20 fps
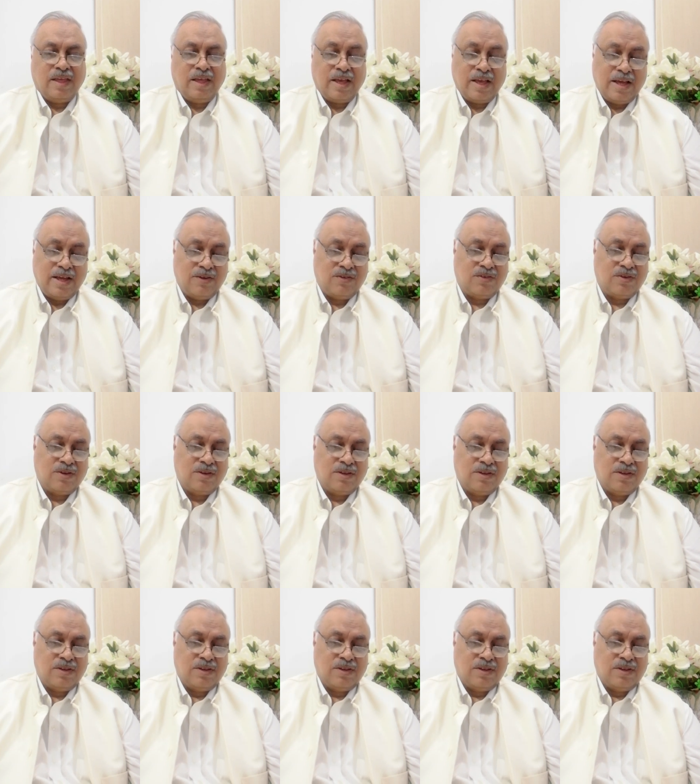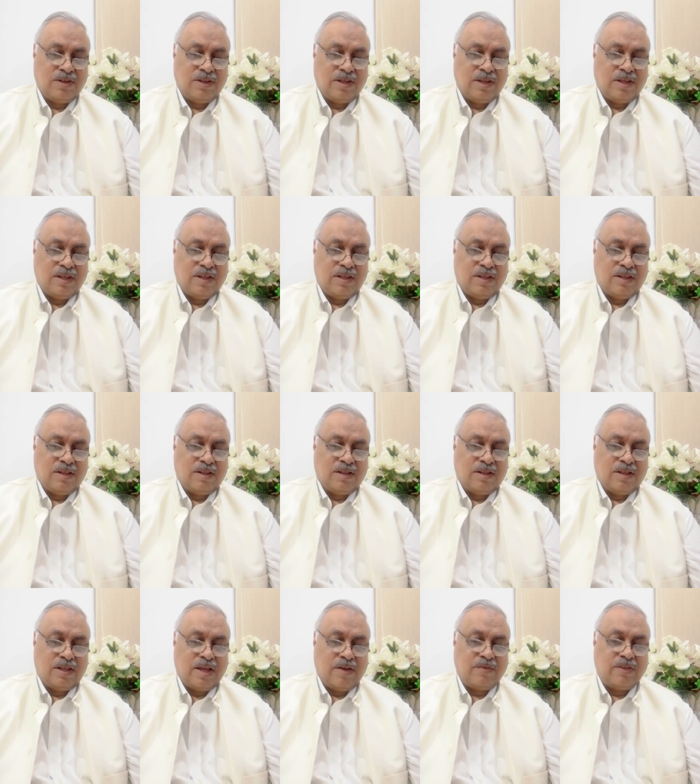and
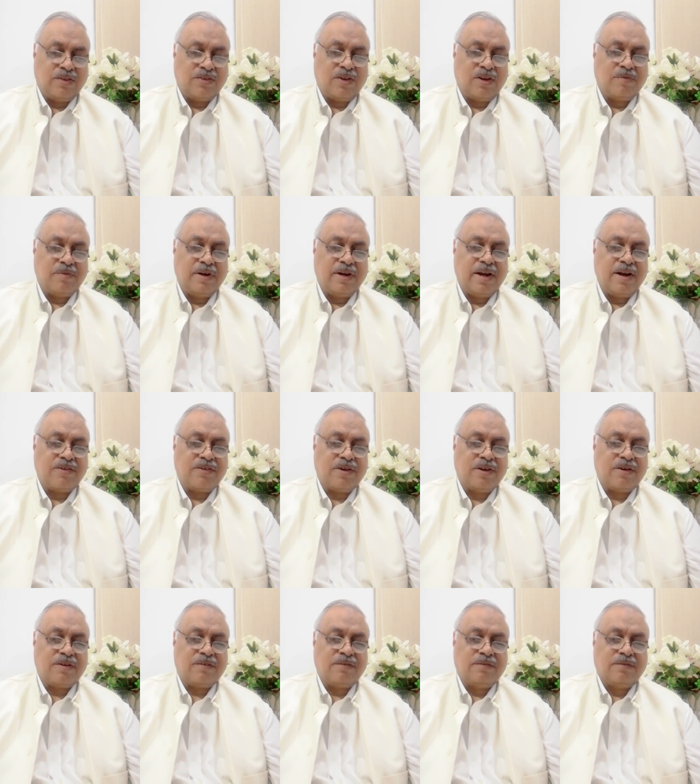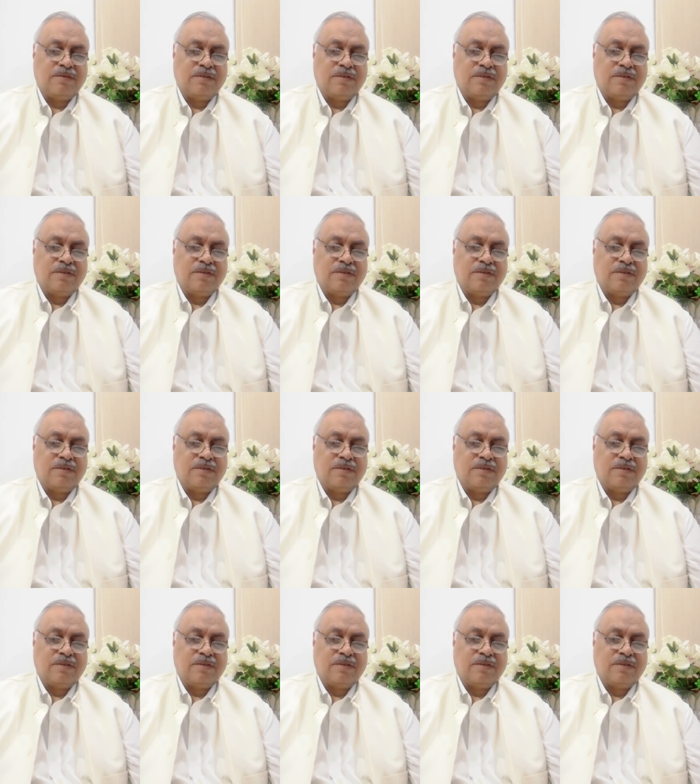if the judgment debtor